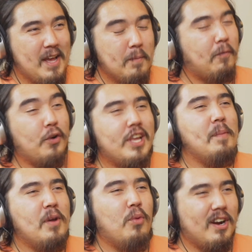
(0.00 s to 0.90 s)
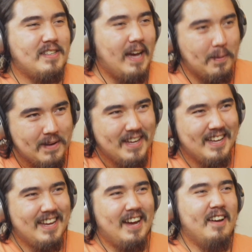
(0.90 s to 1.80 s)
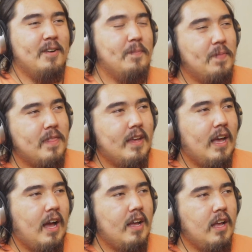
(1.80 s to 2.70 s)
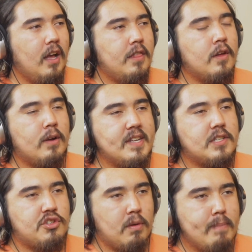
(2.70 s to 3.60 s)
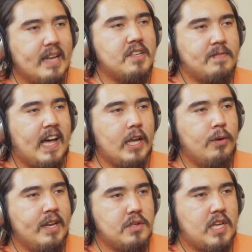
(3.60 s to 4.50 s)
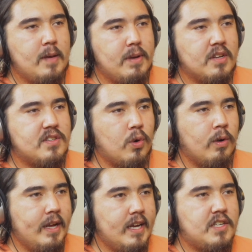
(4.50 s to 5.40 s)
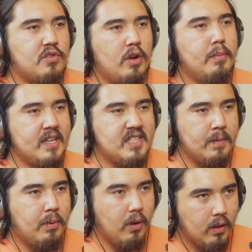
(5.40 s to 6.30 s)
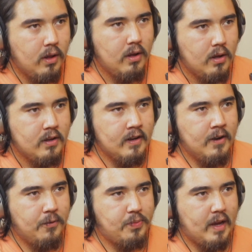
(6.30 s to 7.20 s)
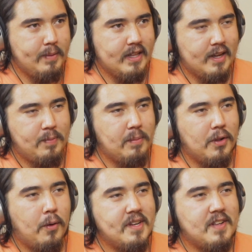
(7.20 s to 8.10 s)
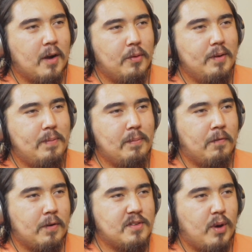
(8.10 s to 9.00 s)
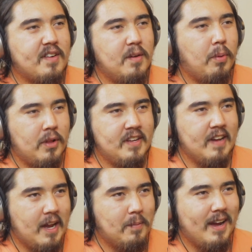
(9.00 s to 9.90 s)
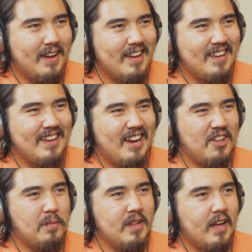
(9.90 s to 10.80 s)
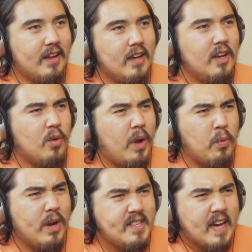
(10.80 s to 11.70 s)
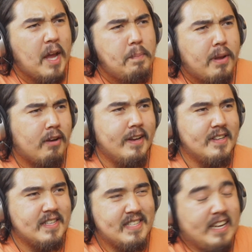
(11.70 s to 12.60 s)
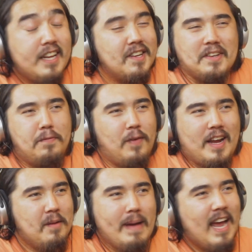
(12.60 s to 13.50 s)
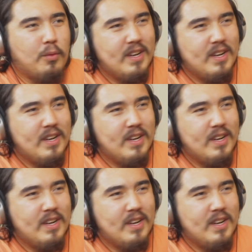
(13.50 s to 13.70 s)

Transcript: before you get me worked up, there is tremendous value in just keeping a story extremely simple. You know, I mean, like, people always talk when people first watch Napoleon Dynamite, how they'll be like, wait, what time period is this in? It doesn't fucking matter what